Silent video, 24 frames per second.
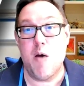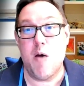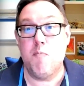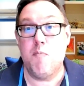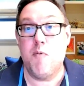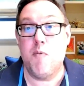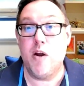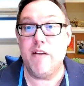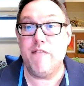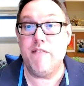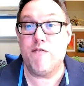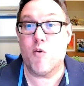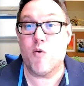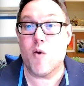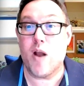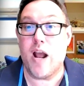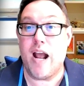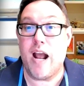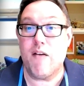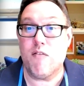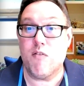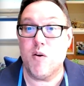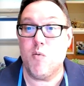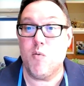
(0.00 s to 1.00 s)
but for
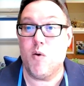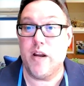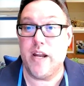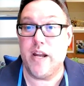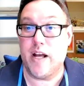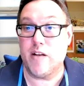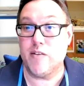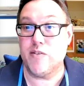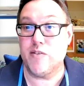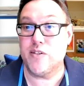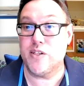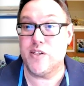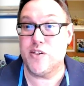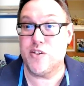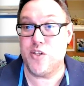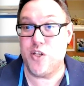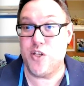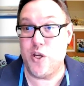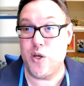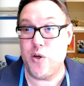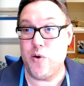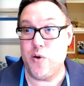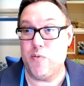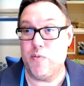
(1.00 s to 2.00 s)
everyone else's
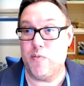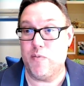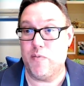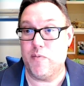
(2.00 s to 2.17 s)
too.